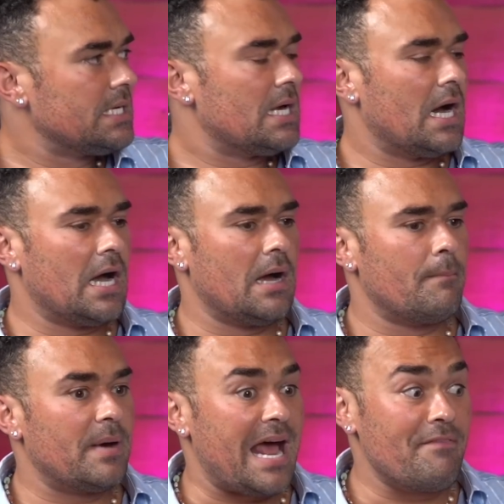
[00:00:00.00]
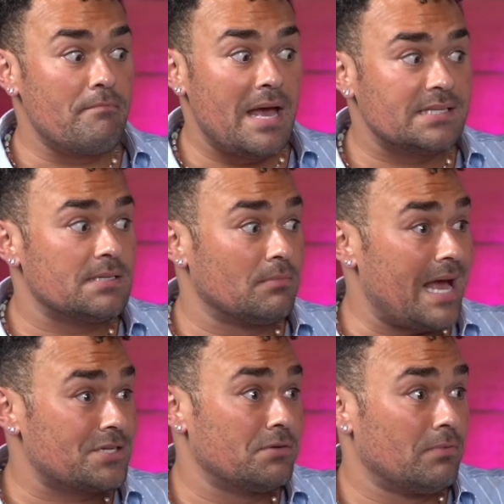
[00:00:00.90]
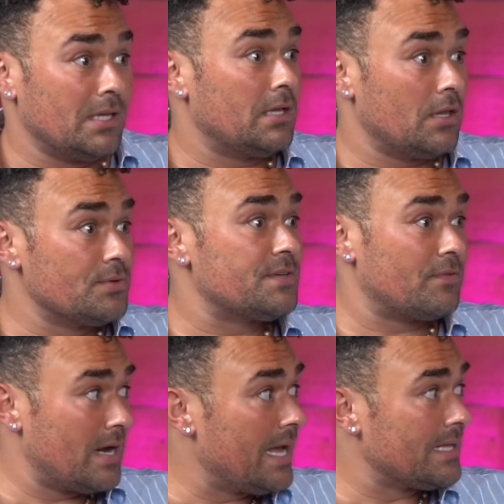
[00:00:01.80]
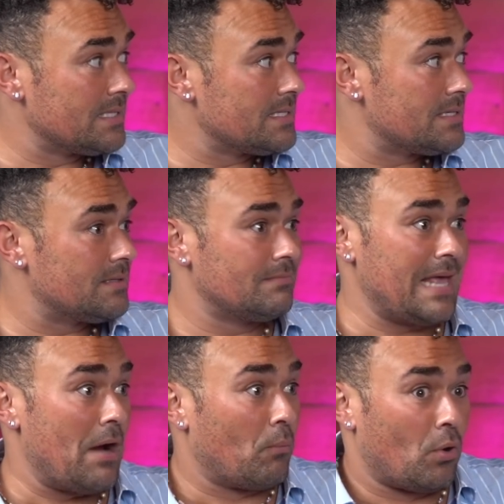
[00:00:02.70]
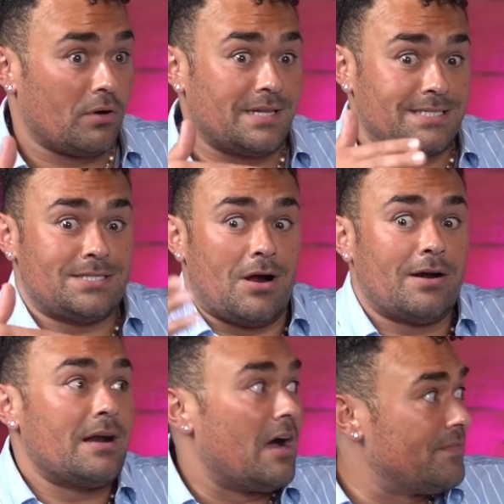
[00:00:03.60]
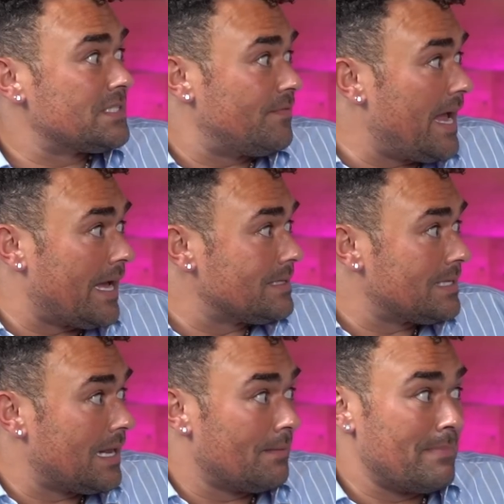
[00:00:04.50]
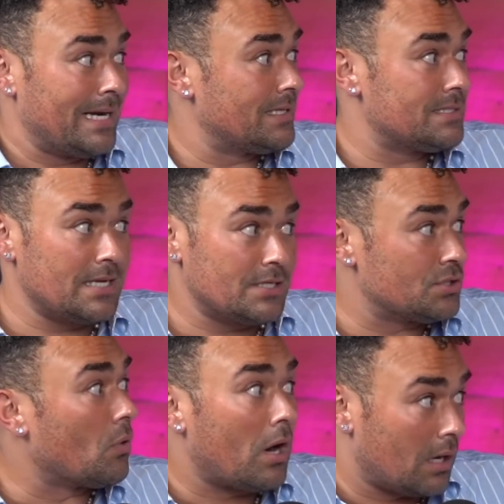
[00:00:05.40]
But I've met some actually really close friends that started off as fans that I met at the stage door.